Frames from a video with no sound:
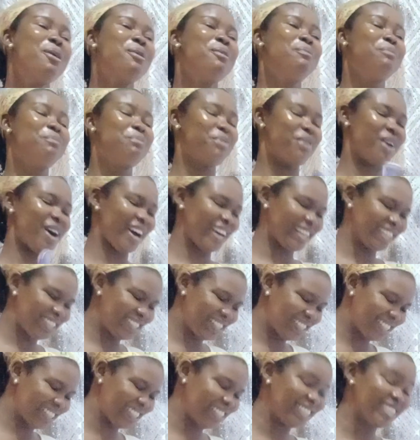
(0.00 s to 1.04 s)

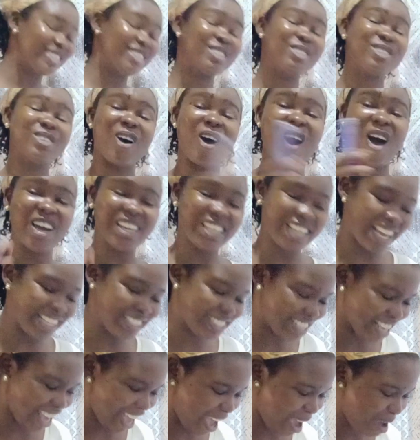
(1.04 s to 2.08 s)
But
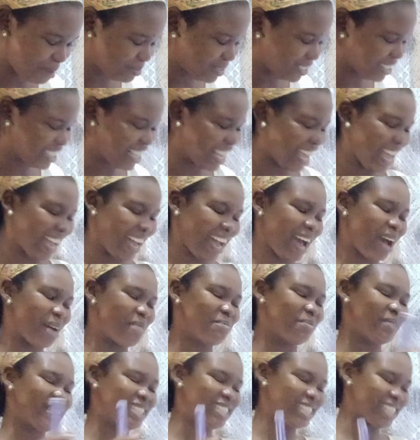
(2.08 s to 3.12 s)
other times they
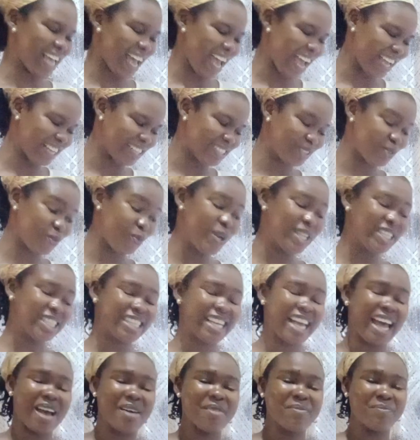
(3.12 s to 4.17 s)
can be tight,
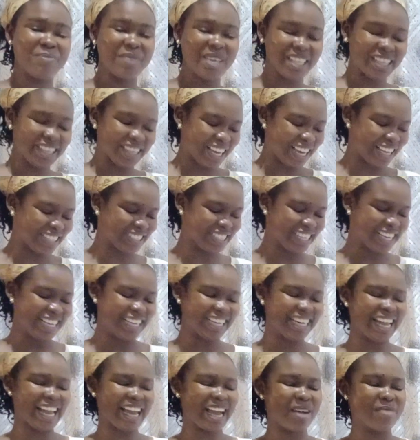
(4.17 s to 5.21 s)
which can mean that
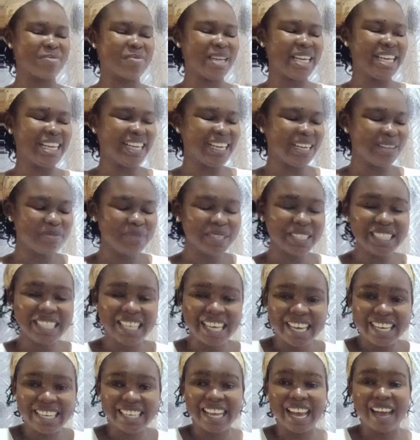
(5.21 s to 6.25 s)
there can be
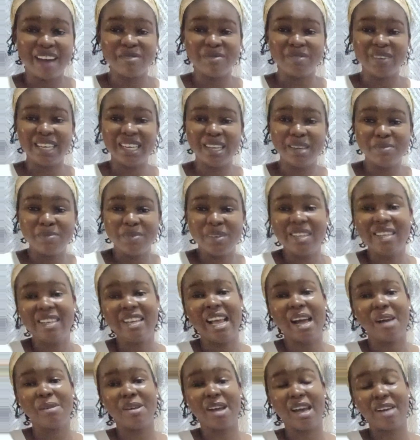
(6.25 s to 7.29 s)
limited
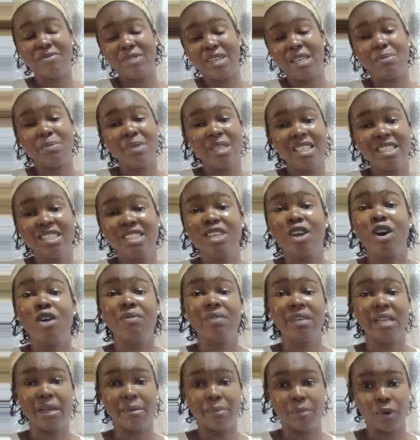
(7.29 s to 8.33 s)
availability
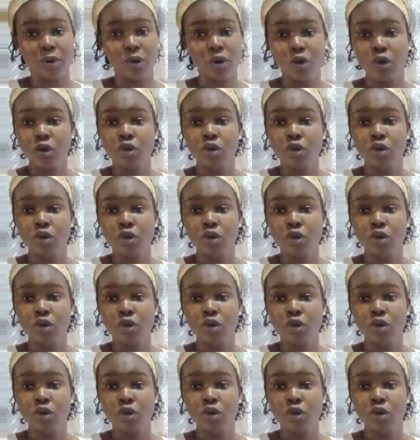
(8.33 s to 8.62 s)
of labor.